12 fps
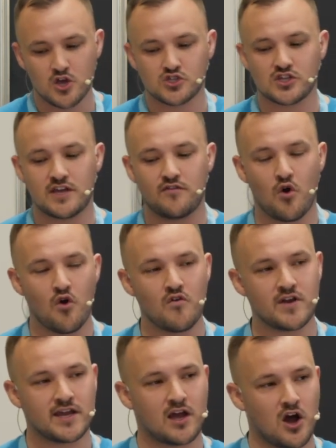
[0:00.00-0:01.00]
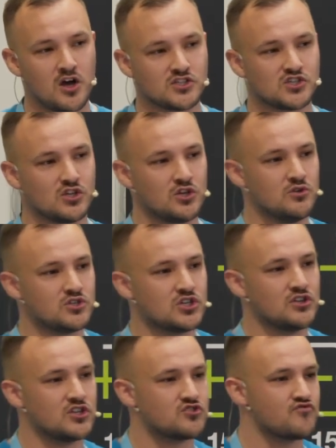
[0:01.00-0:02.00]
So they've already got a
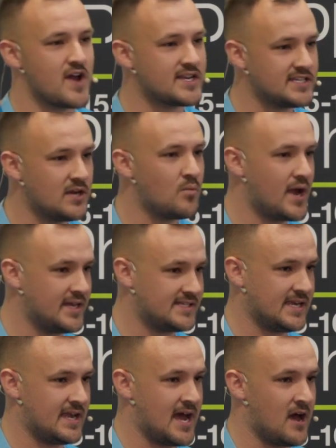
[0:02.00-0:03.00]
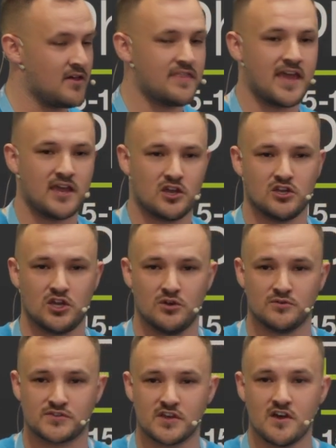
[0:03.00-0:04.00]
solution that's ready and waiting now that they can
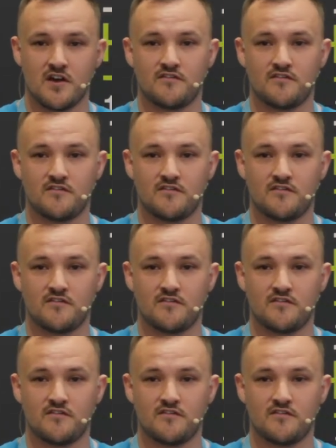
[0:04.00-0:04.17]
use